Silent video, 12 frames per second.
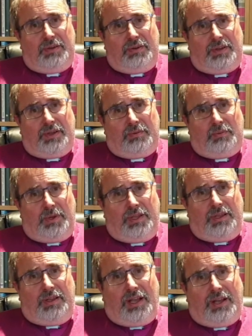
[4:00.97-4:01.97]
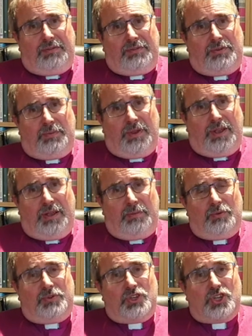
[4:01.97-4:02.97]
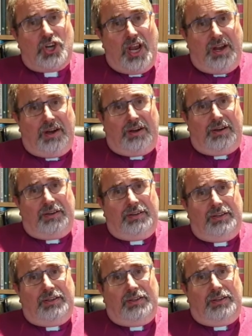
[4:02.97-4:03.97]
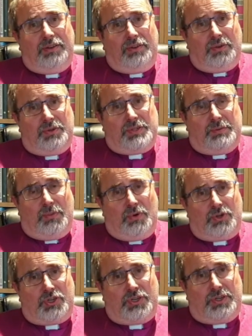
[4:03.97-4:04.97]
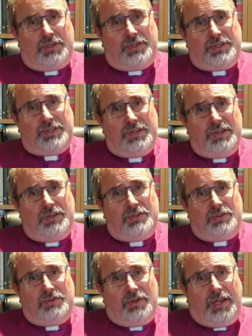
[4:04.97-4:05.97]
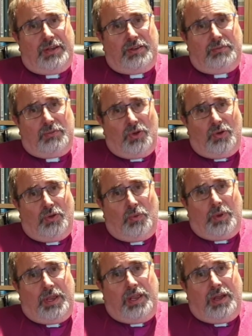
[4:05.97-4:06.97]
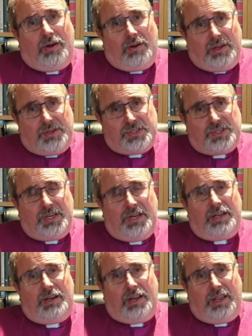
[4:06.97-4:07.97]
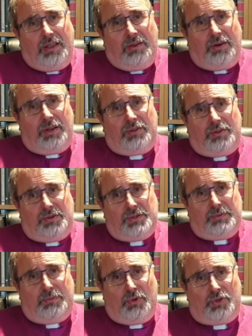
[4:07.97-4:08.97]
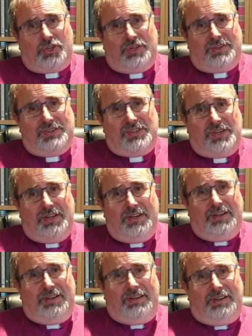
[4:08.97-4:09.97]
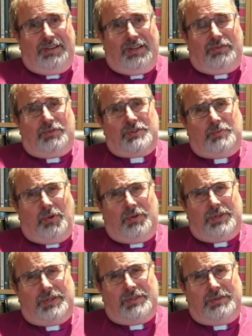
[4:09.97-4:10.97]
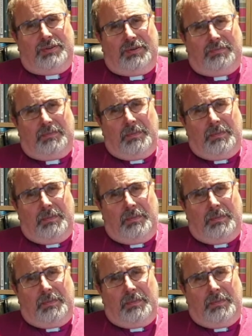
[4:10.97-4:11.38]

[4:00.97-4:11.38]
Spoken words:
then we have to be able to share those emotions, to let them know that we are listening and hearing those emotions and responding to them.